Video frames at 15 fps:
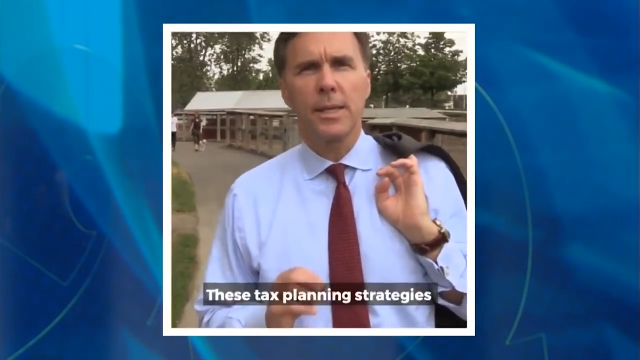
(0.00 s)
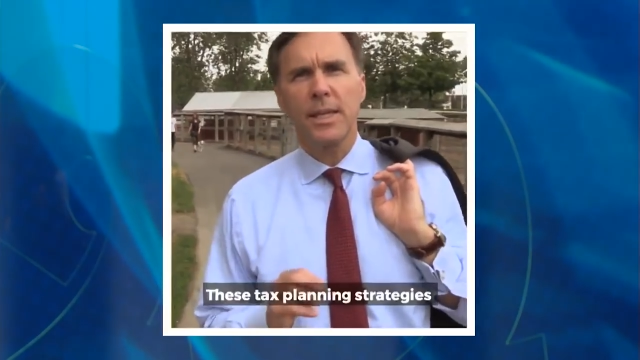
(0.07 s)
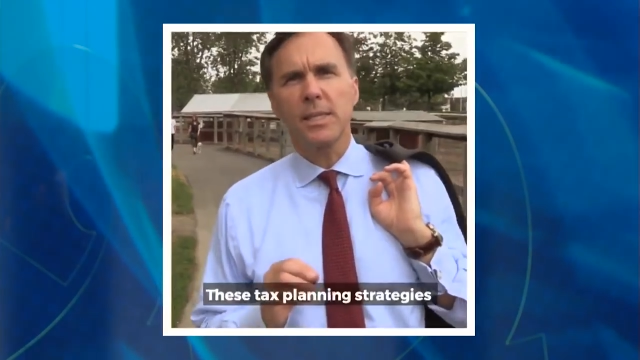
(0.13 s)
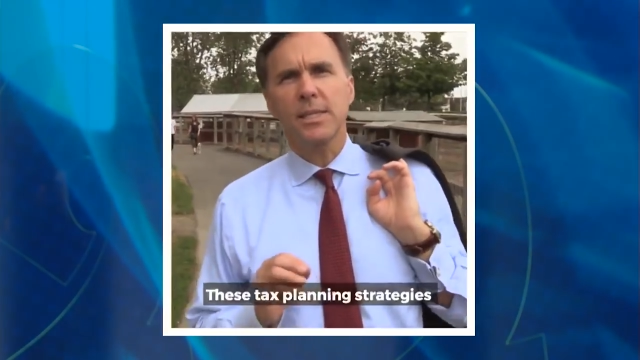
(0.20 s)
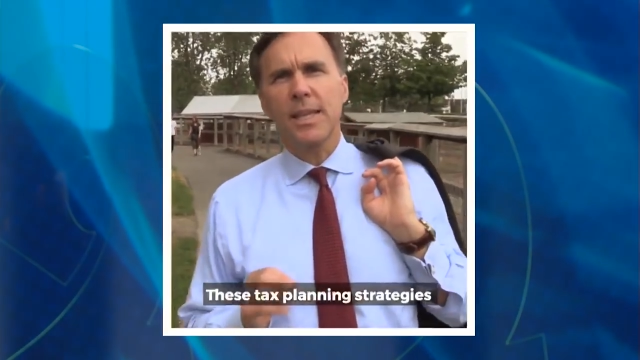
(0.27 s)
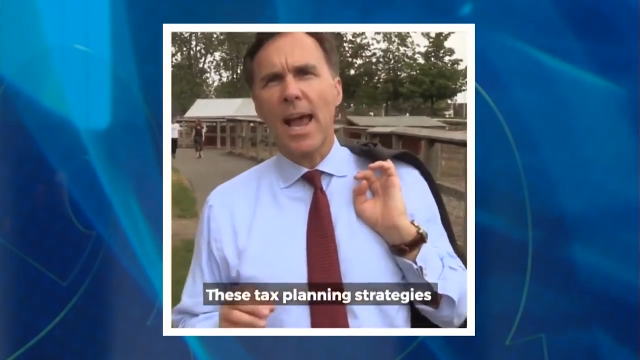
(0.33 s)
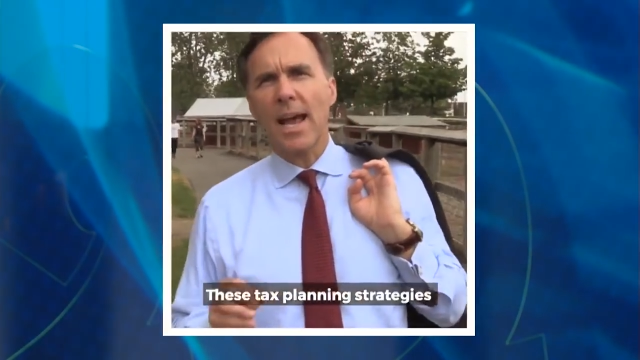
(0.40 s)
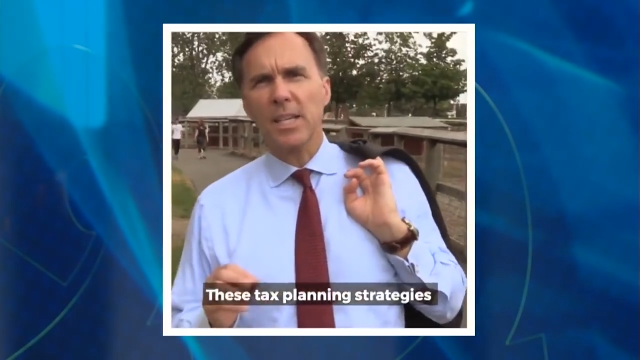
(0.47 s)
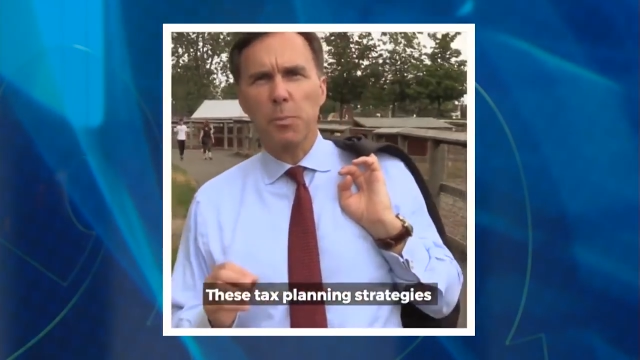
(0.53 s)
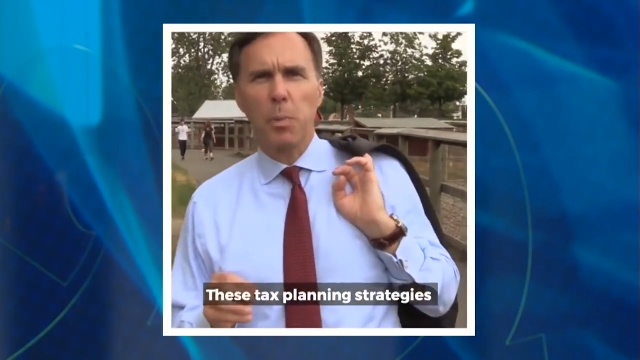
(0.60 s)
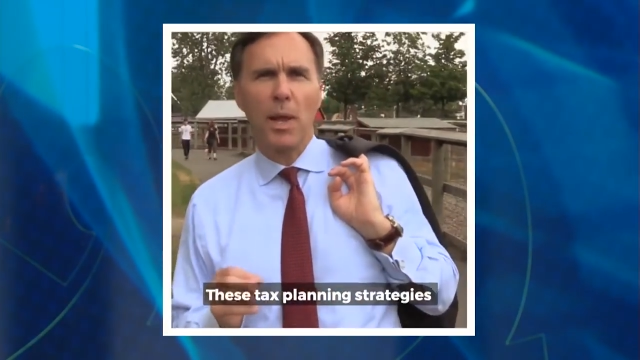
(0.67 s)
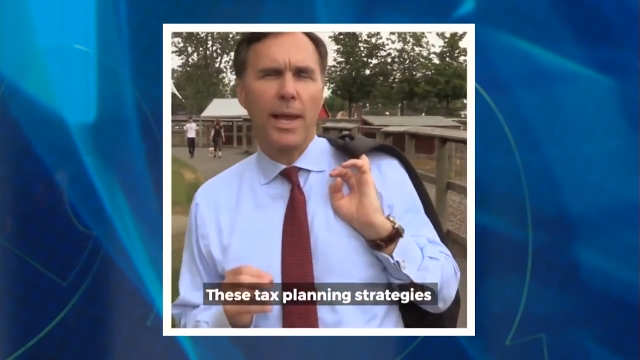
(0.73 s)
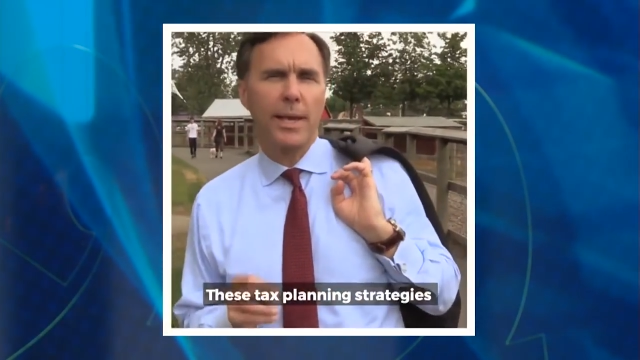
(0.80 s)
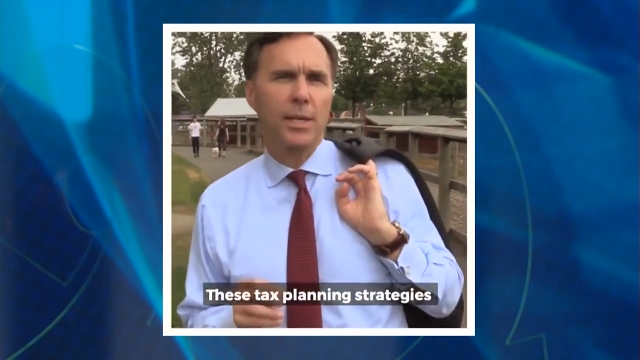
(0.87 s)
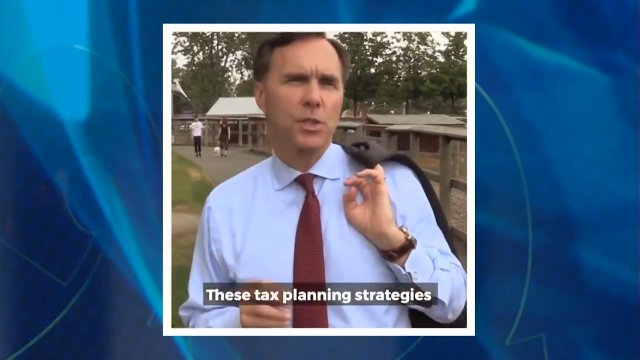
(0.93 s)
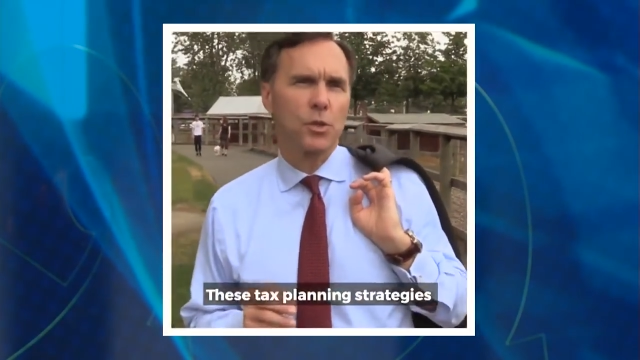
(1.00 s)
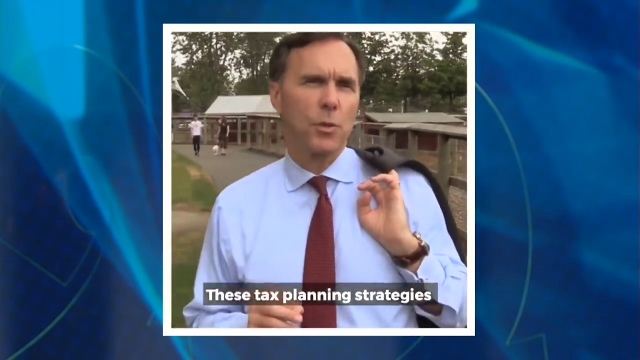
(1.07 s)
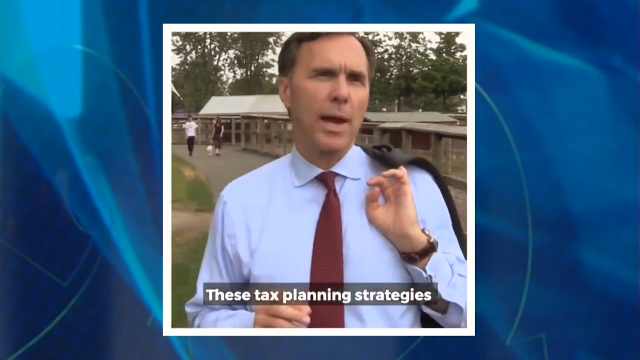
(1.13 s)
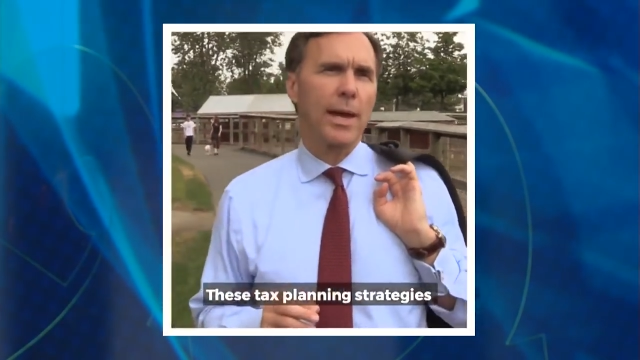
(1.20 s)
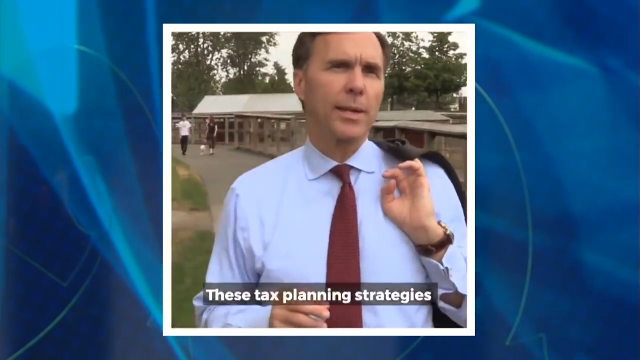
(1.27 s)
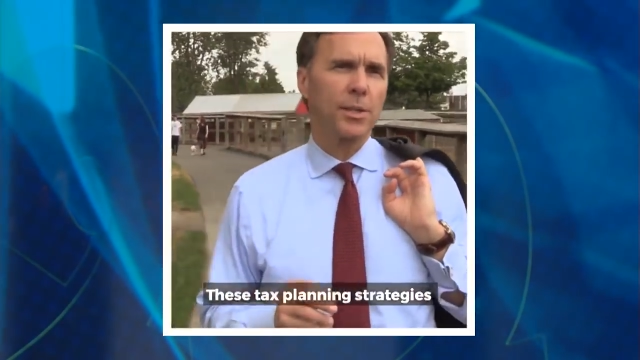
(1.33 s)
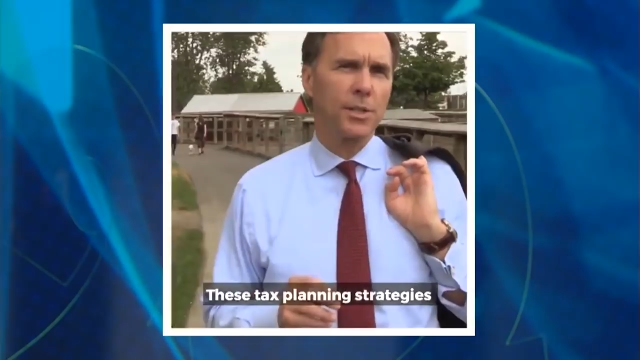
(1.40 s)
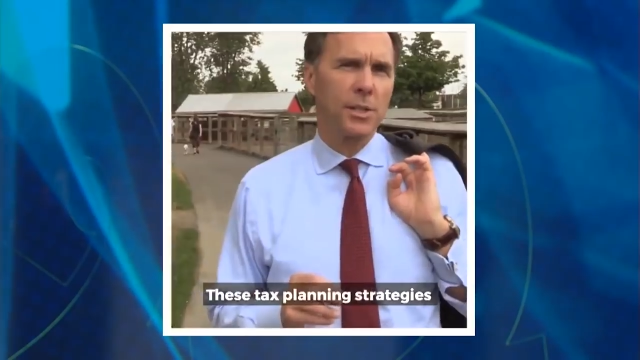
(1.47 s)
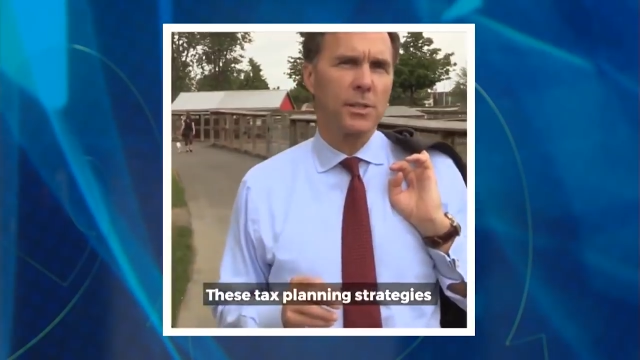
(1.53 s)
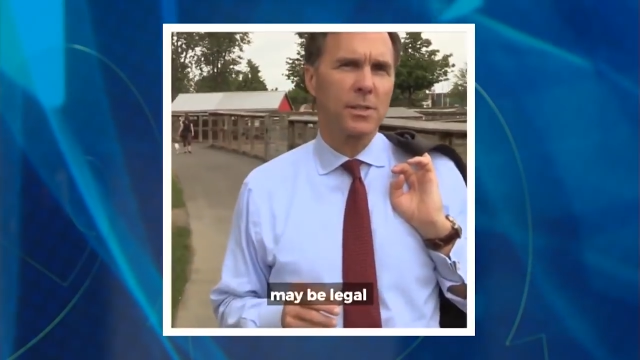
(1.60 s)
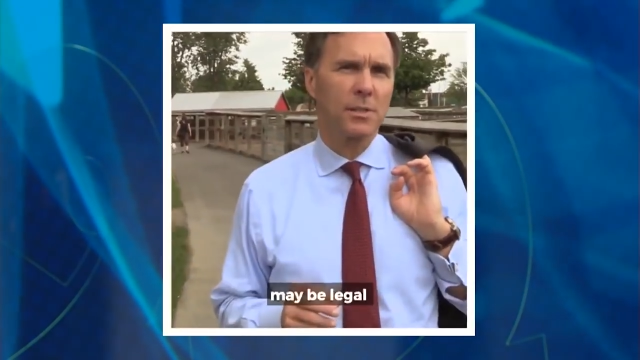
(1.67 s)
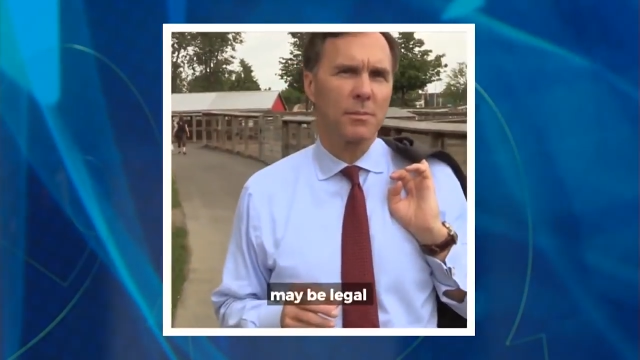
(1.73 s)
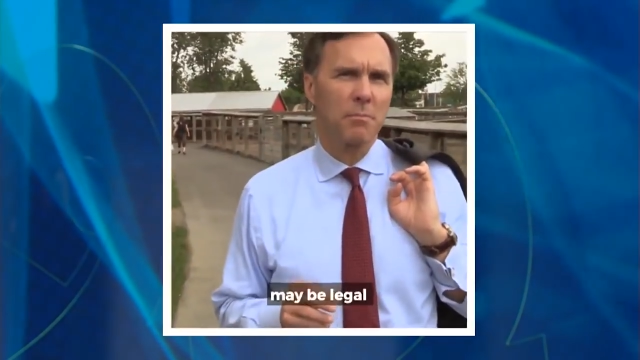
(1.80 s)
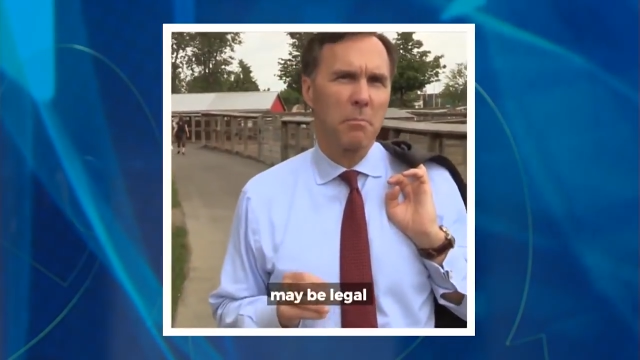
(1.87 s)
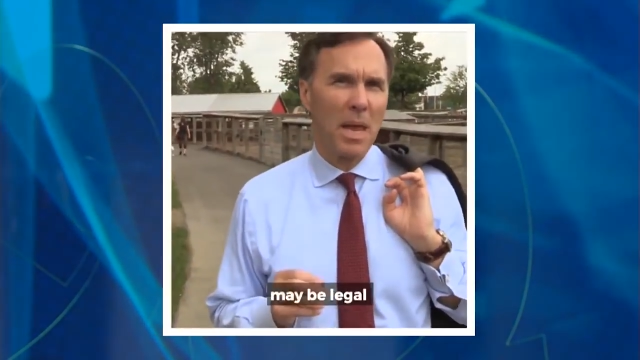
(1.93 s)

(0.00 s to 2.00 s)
These tax planning strategies